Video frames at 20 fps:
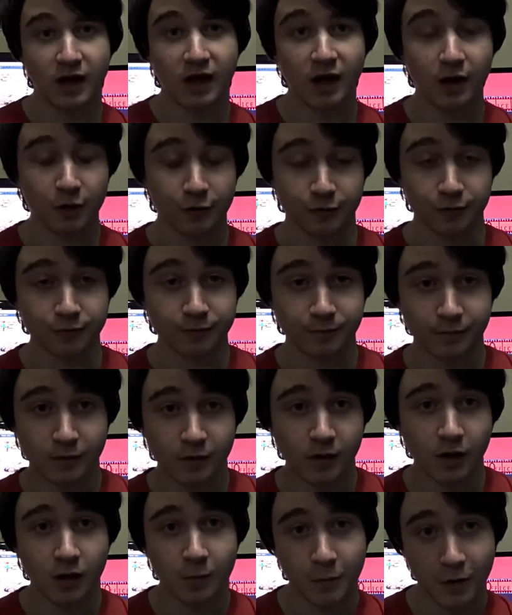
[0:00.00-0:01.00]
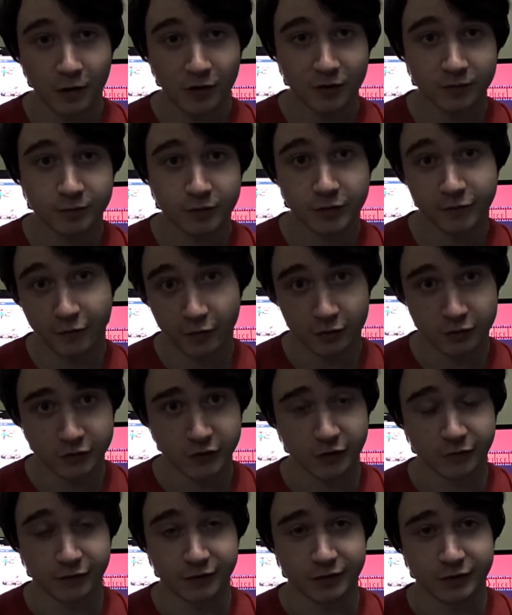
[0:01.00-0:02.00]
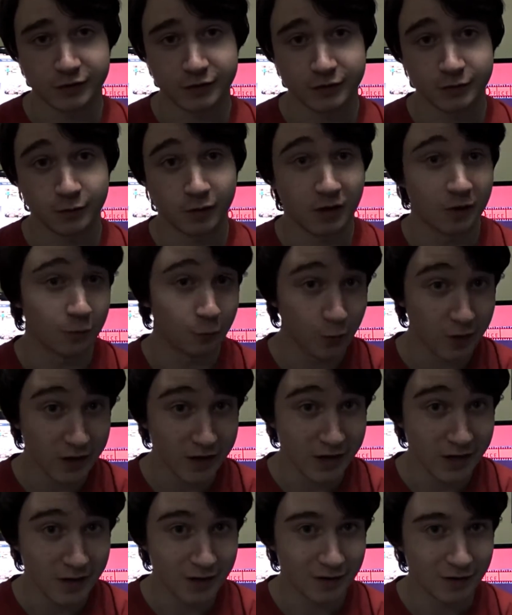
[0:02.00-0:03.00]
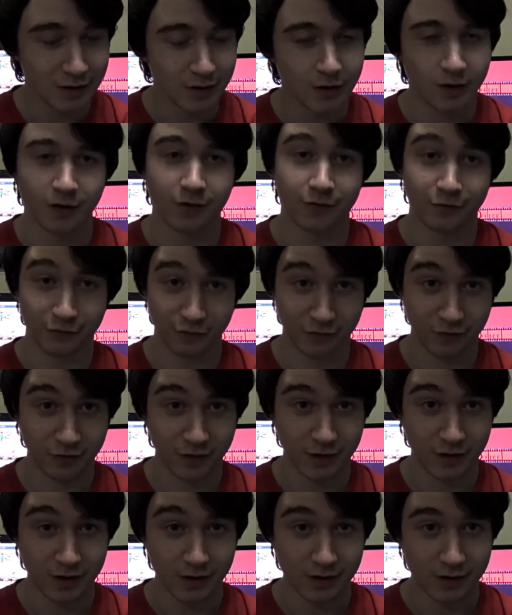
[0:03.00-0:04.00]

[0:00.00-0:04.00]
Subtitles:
Hello, and welcome to the VoxOffice, where we are free